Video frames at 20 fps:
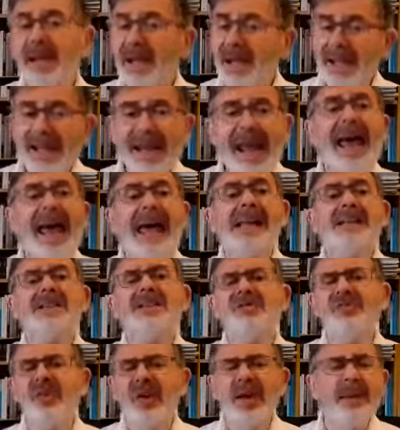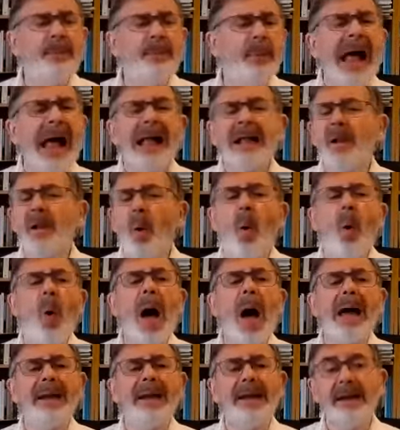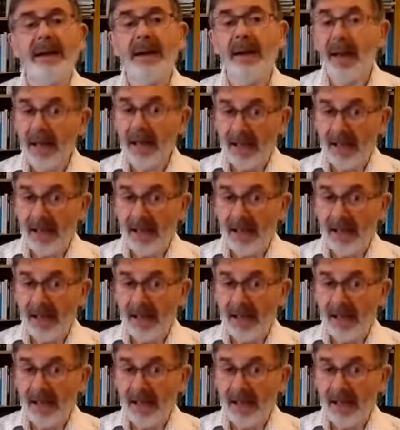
he hails fae Balhoyne,